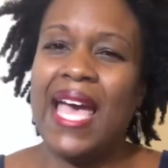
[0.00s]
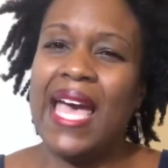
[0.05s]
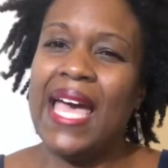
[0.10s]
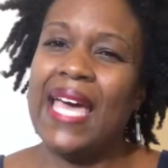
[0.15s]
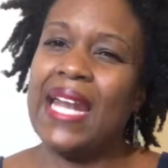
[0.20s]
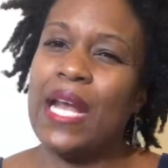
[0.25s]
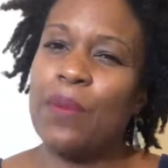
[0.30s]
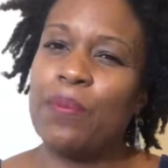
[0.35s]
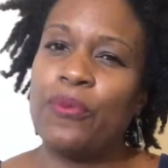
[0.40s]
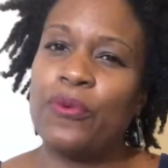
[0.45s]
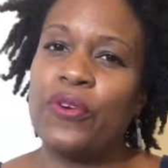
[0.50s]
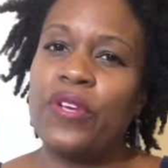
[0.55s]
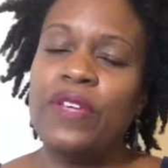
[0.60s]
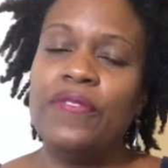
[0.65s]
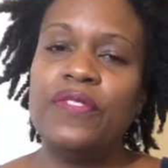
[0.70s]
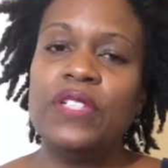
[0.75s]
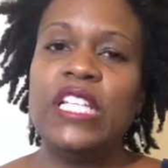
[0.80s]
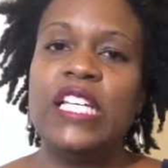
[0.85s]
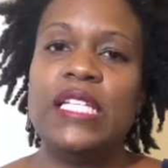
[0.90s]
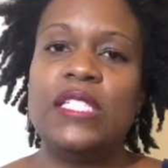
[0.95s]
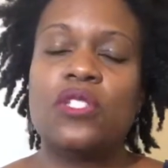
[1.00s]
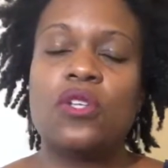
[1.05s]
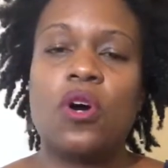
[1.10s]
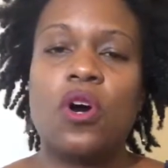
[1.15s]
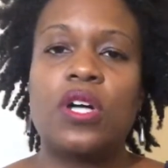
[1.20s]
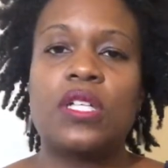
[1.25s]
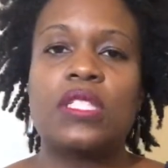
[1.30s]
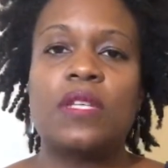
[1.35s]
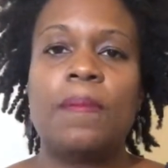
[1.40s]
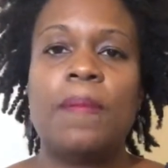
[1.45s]
and I briefly
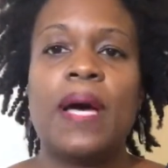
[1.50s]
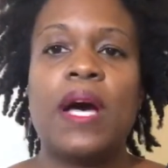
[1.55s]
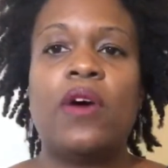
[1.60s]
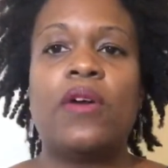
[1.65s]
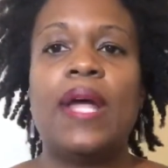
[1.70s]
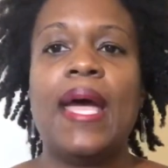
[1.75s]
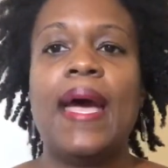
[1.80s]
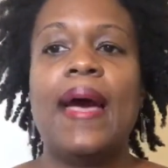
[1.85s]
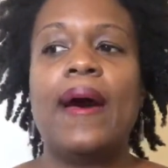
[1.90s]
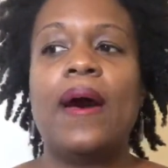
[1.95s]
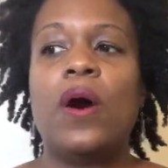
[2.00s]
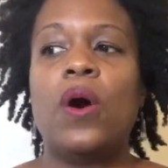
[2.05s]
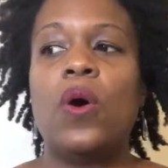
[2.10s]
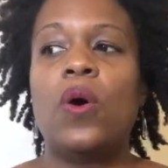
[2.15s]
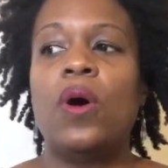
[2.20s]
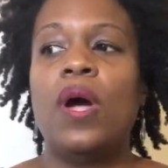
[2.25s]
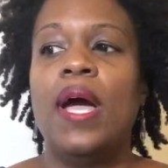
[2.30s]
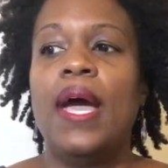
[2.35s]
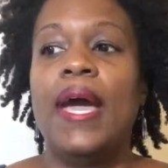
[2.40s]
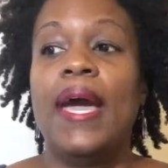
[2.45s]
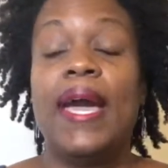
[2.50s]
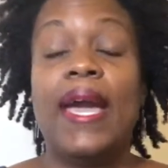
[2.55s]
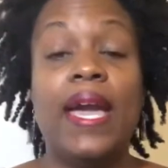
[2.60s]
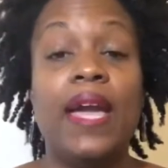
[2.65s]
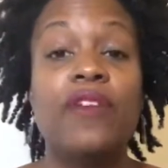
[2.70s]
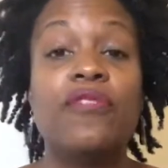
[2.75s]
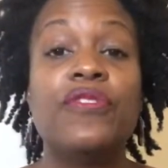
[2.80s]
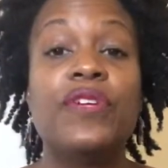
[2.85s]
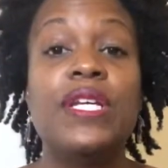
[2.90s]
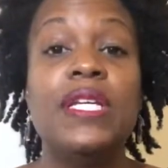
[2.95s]
talked about how
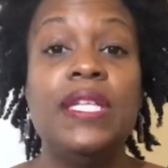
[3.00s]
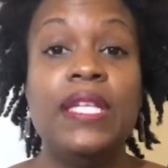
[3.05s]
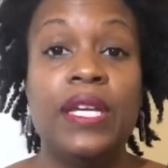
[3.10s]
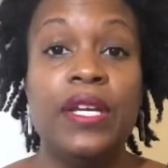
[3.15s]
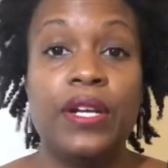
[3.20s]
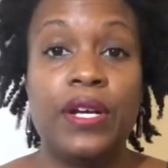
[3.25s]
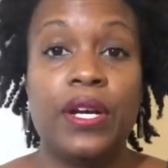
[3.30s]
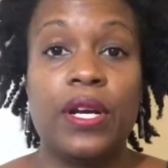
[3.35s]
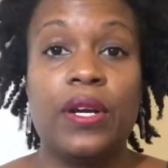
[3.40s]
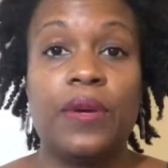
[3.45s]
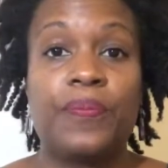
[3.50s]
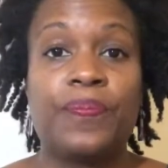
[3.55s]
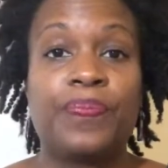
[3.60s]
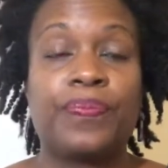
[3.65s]
every year,